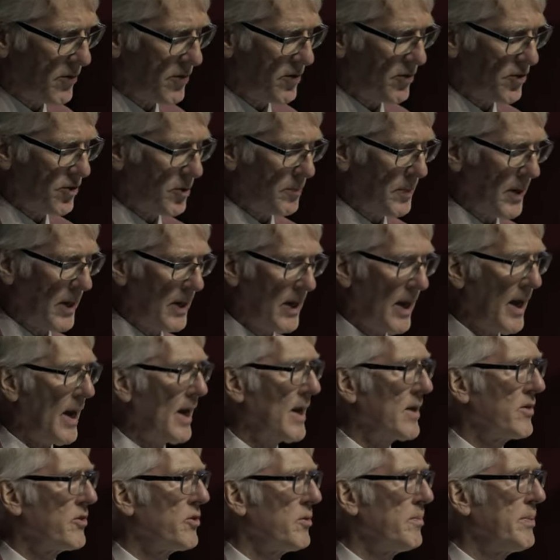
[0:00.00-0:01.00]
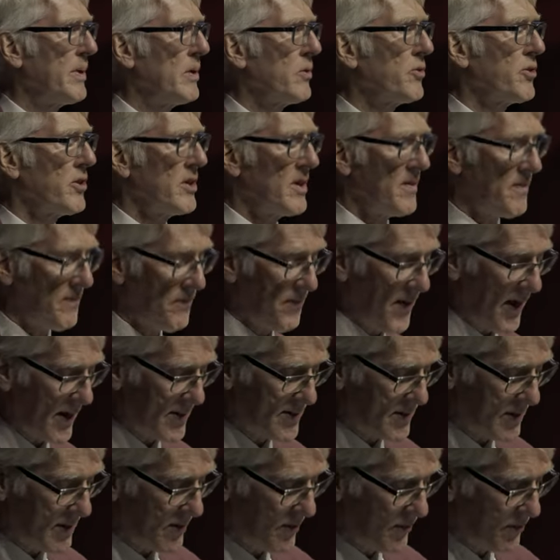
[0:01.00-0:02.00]
reasonably can to build an
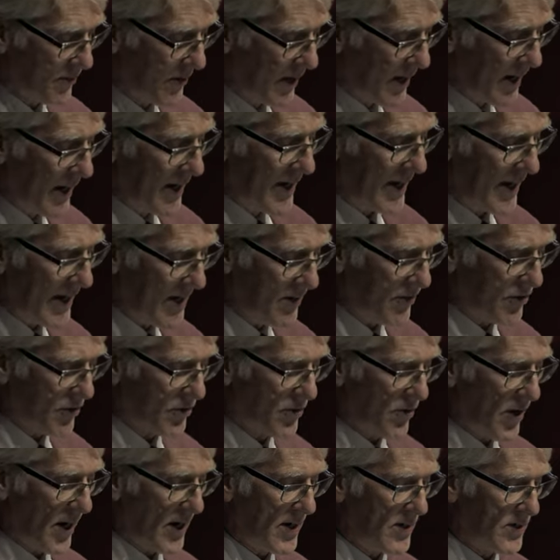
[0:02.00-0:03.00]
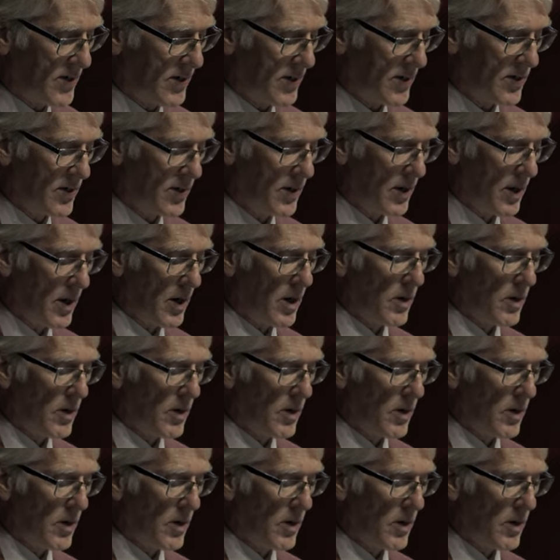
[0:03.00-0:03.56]
effective, integrated,